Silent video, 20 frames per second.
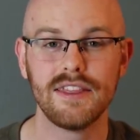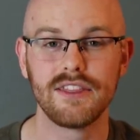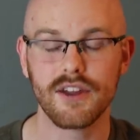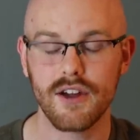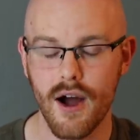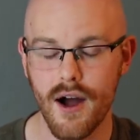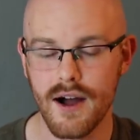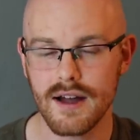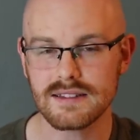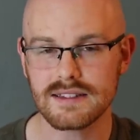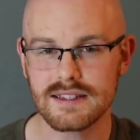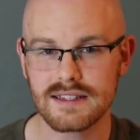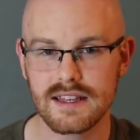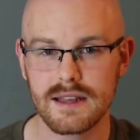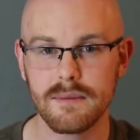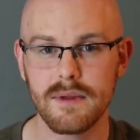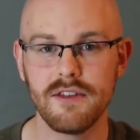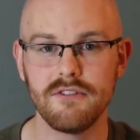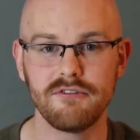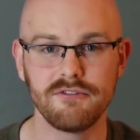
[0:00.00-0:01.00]
The cost is
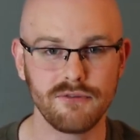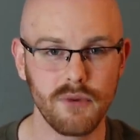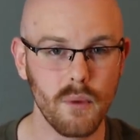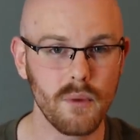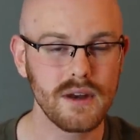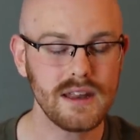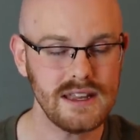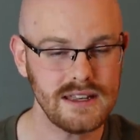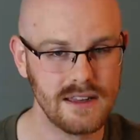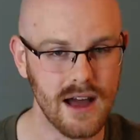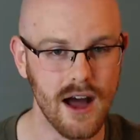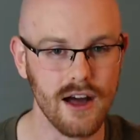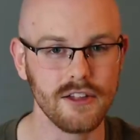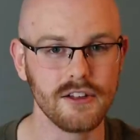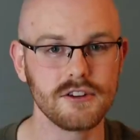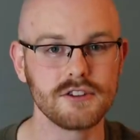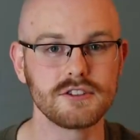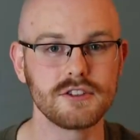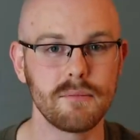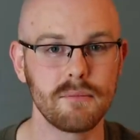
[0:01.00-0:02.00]
going to be forty
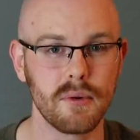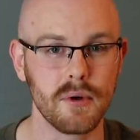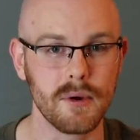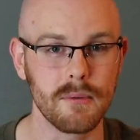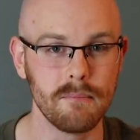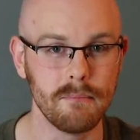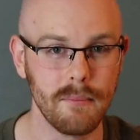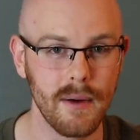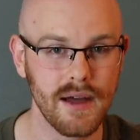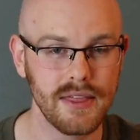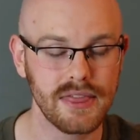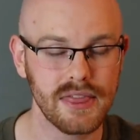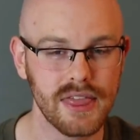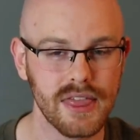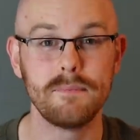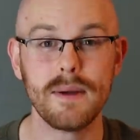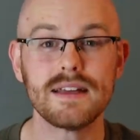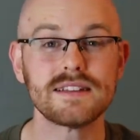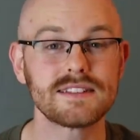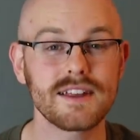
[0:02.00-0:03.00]
dollars per
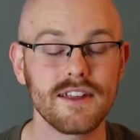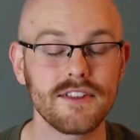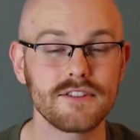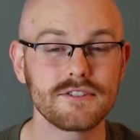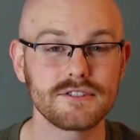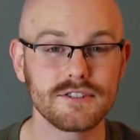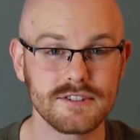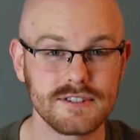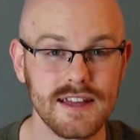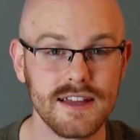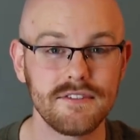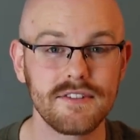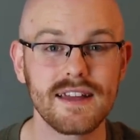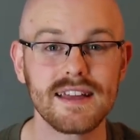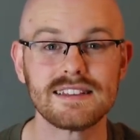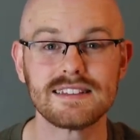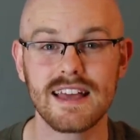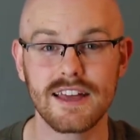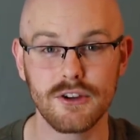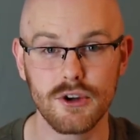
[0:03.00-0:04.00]
month. Based on other
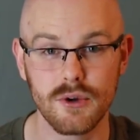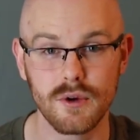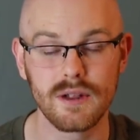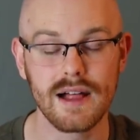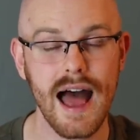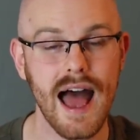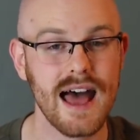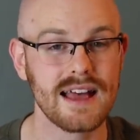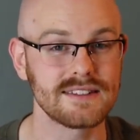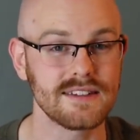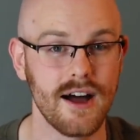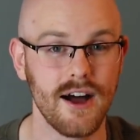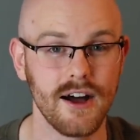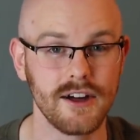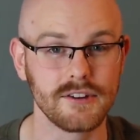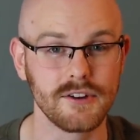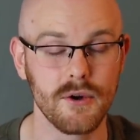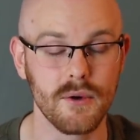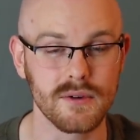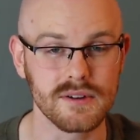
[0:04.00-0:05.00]
certificates that Google has
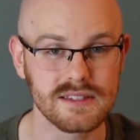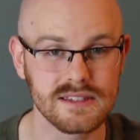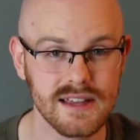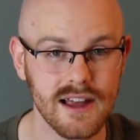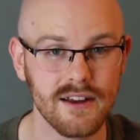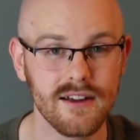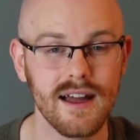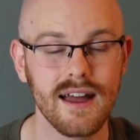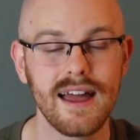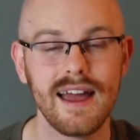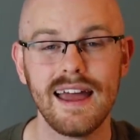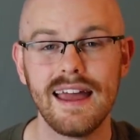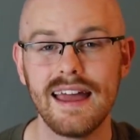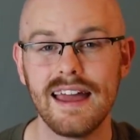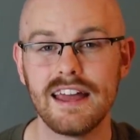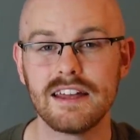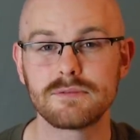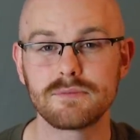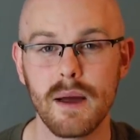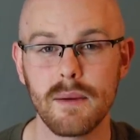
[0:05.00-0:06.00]
on Coursera,
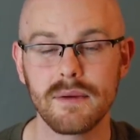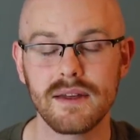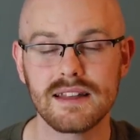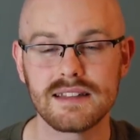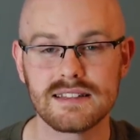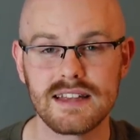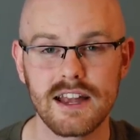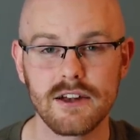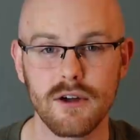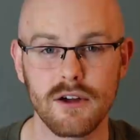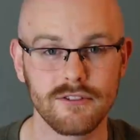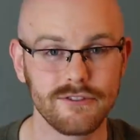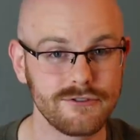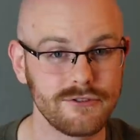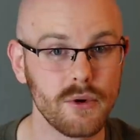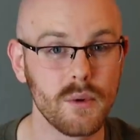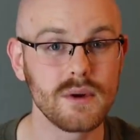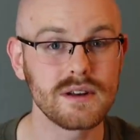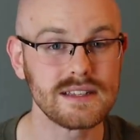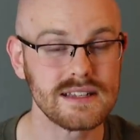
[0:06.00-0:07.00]
it's probably going to take around
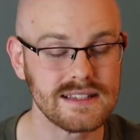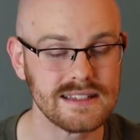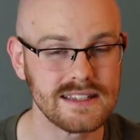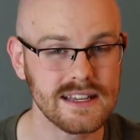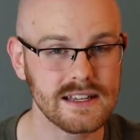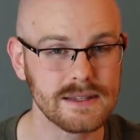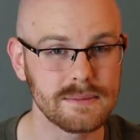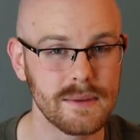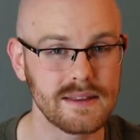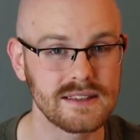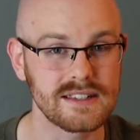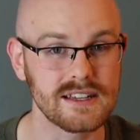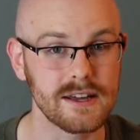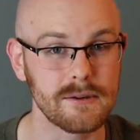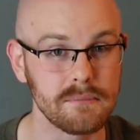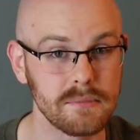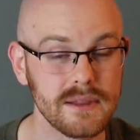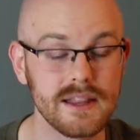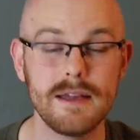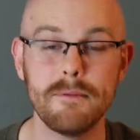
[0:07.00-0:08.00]
four to six months to
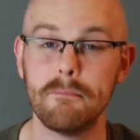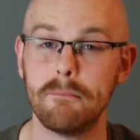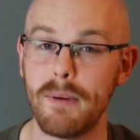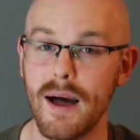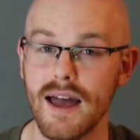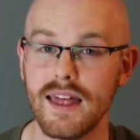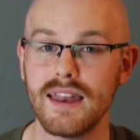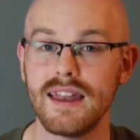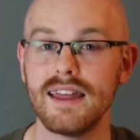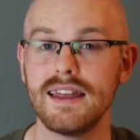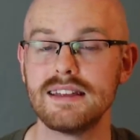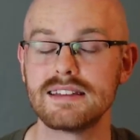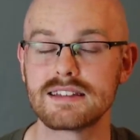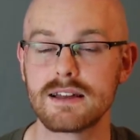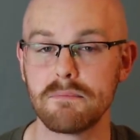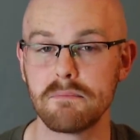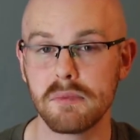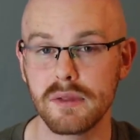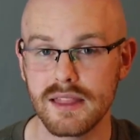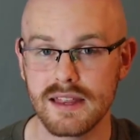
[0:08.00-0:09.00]
complete, but it is
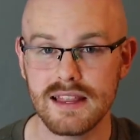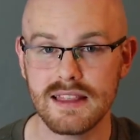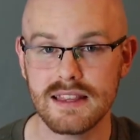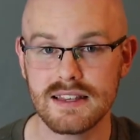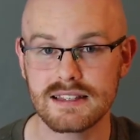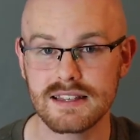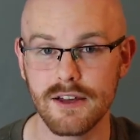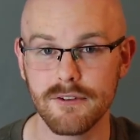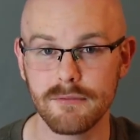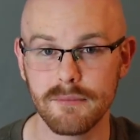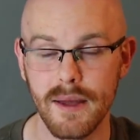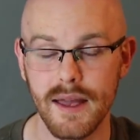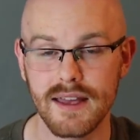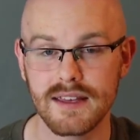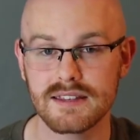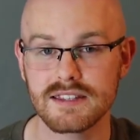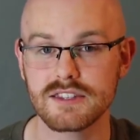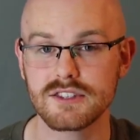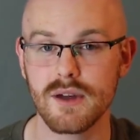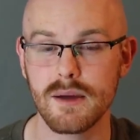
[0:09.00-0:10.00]
completely
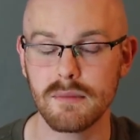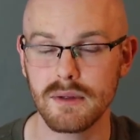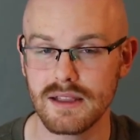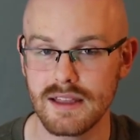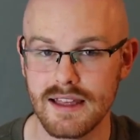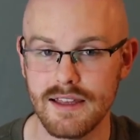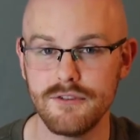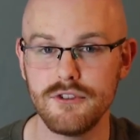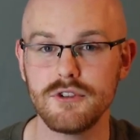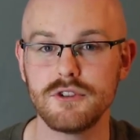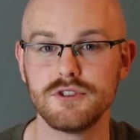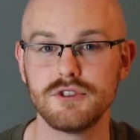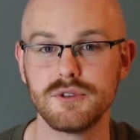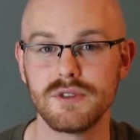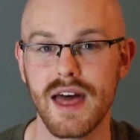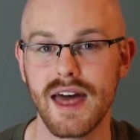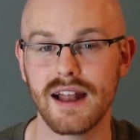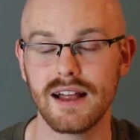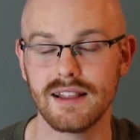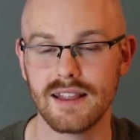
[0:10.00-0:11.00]
self-paced, and so I believe you can do
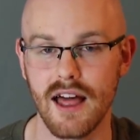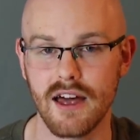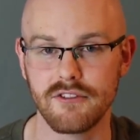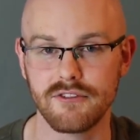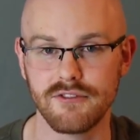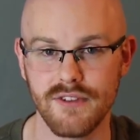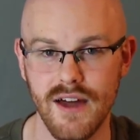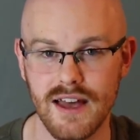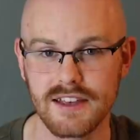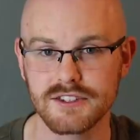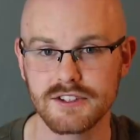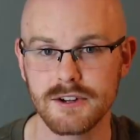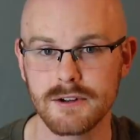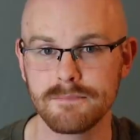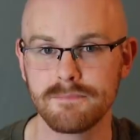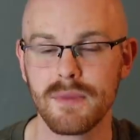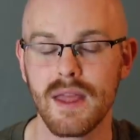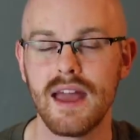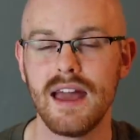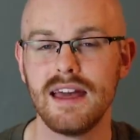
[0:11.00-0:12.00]
that a lot
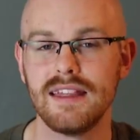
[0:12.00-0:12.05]
faster.